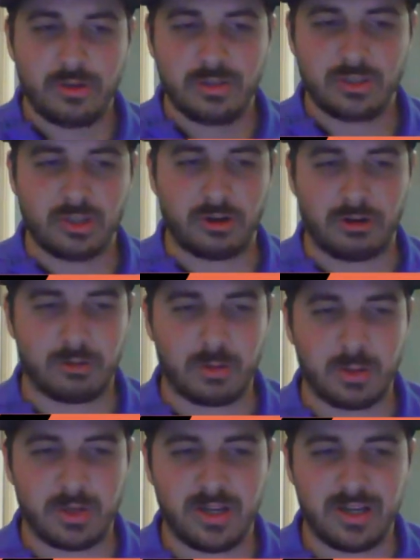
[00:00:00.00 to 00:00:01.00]

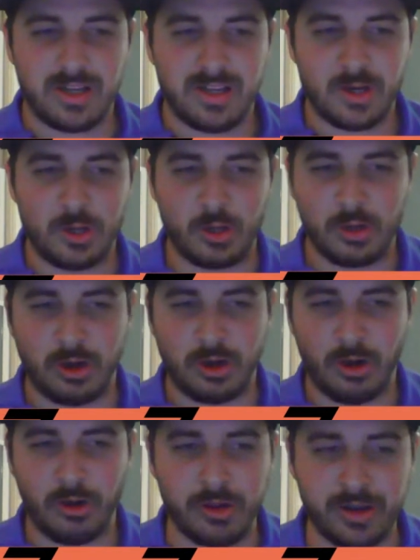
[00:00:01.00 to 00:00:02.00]
So
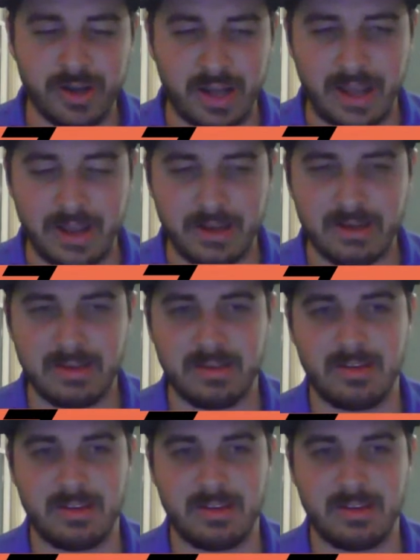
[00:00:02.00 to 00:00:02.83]
earlier tonight,